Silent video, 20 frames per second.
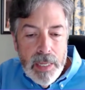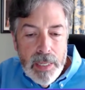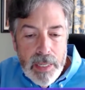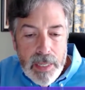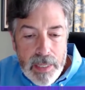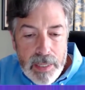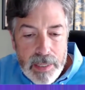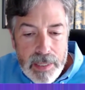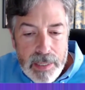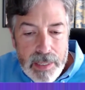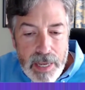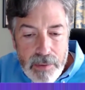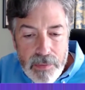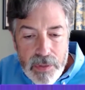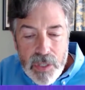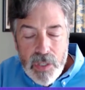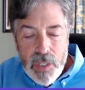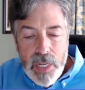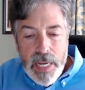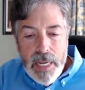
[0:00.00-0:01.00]
the
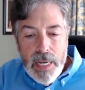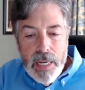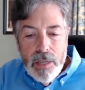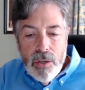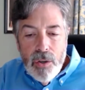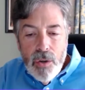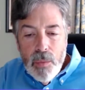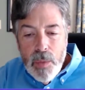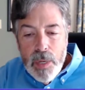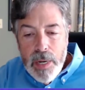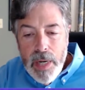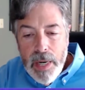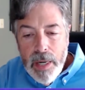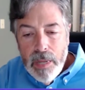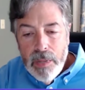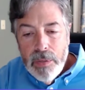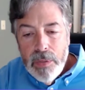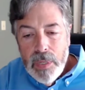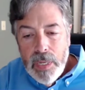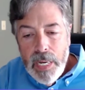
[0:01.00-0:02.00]
devastating human
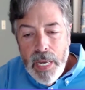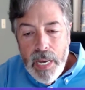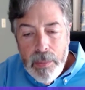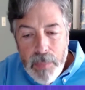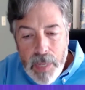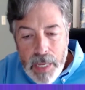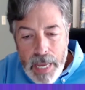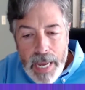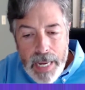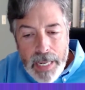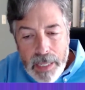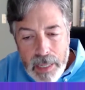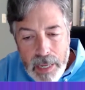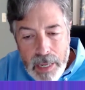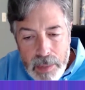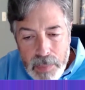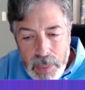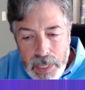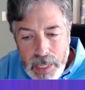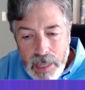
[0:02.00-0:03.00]
health and
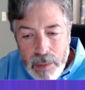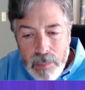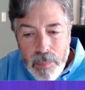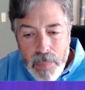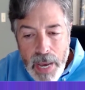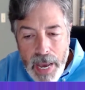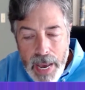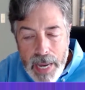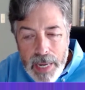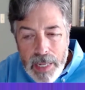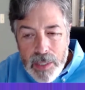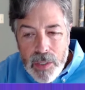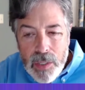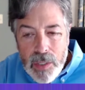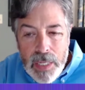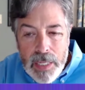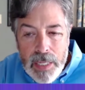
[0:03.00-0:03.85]
economic impacts